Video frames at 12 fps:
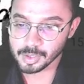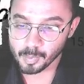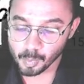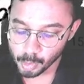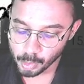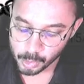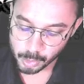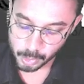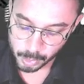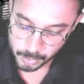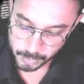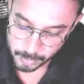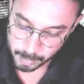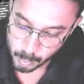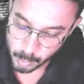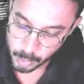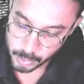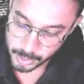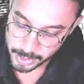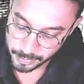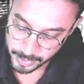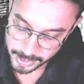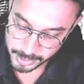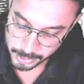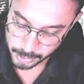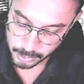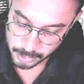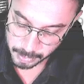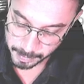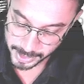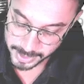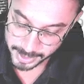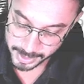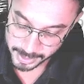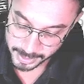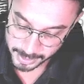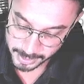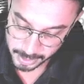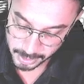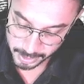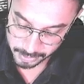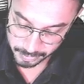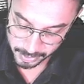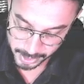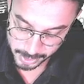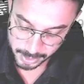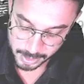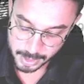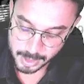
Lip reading: Moro reflex is also present in the stage 1,